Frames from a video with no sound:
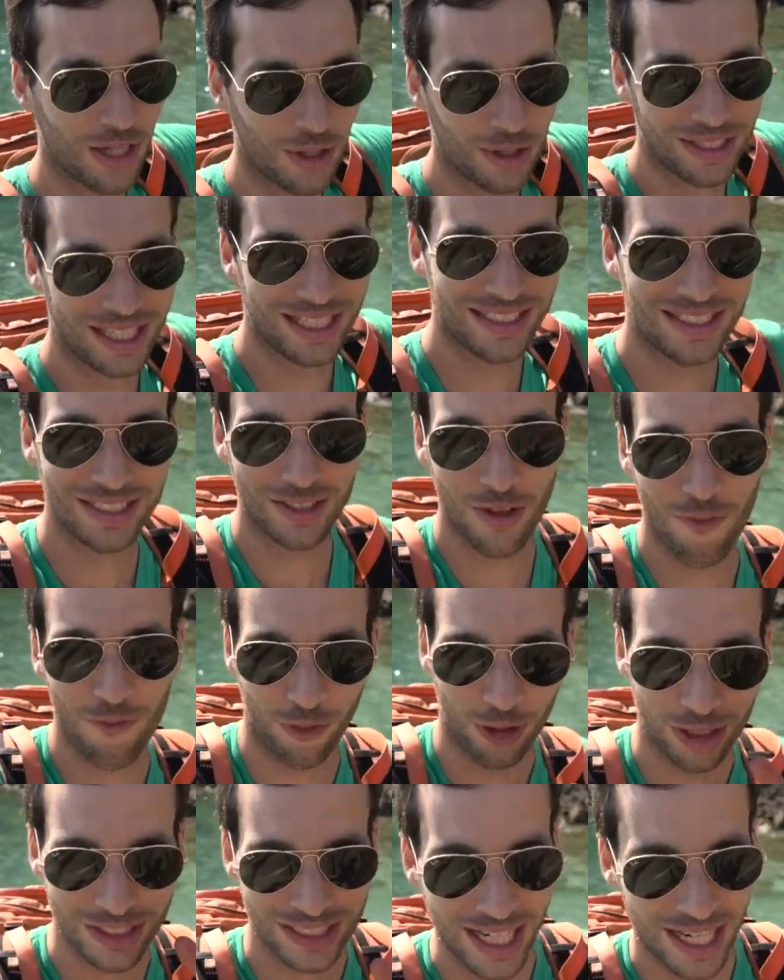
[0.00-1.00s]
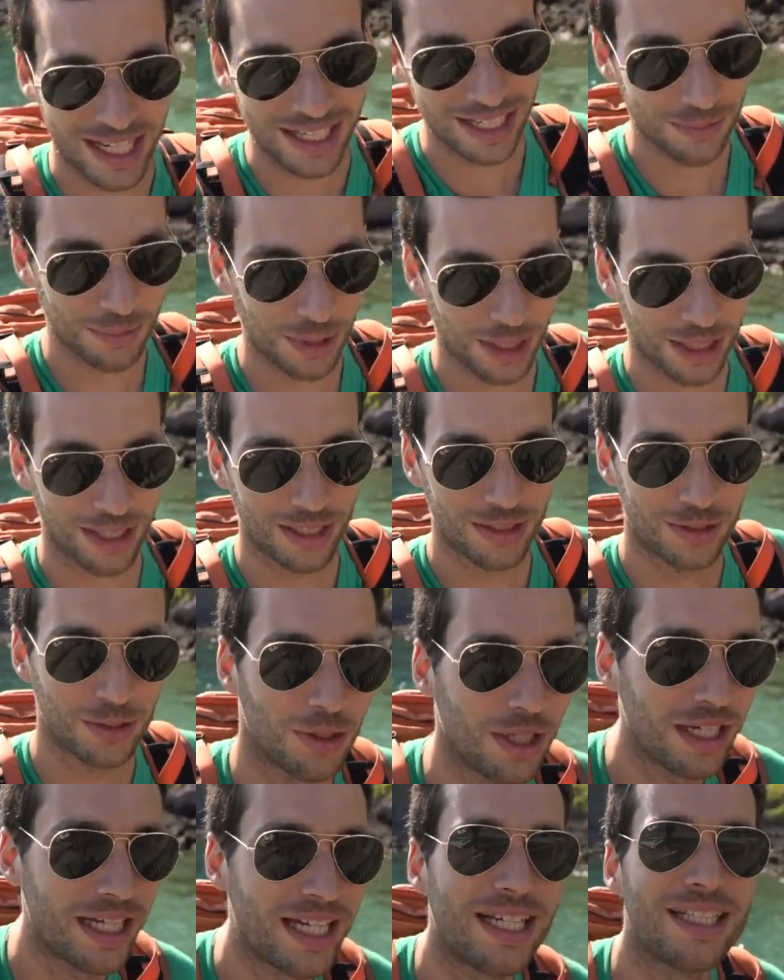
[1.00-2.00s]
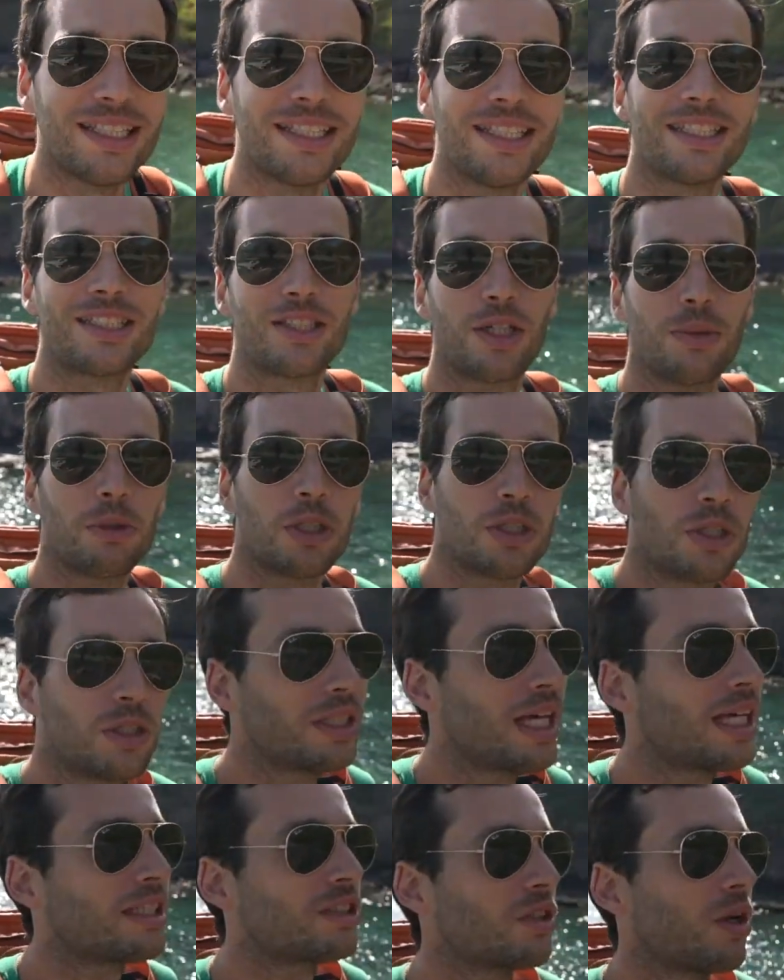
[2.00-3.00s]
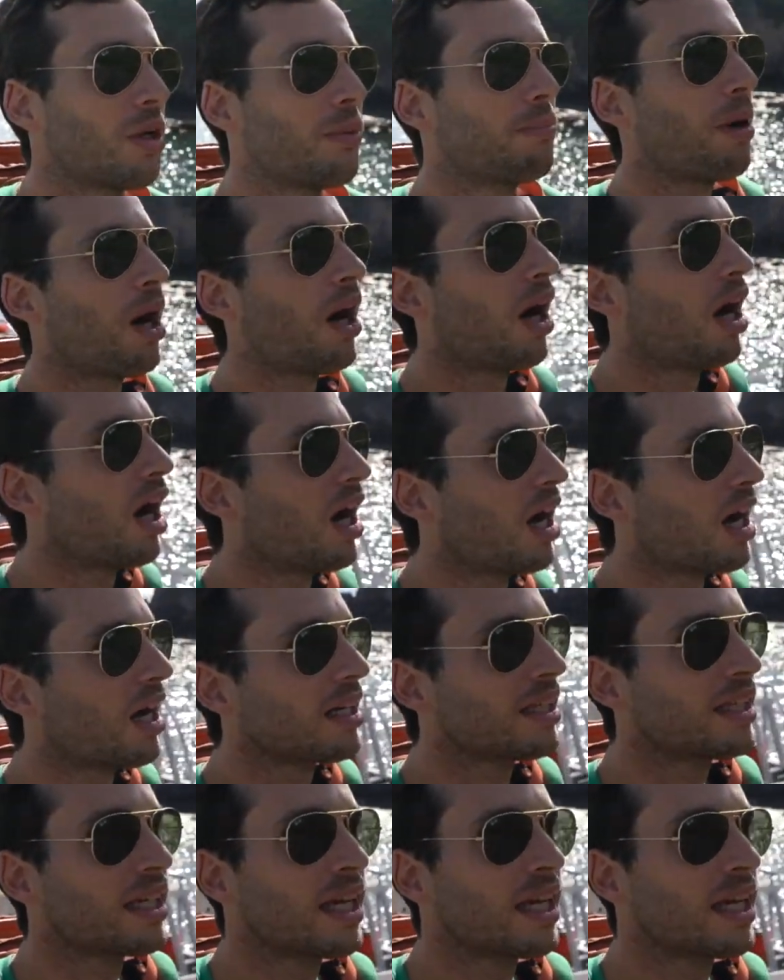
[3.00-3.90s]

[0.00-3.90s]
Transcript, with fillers: So this is the first island we're gonna do in this Komodo National Park.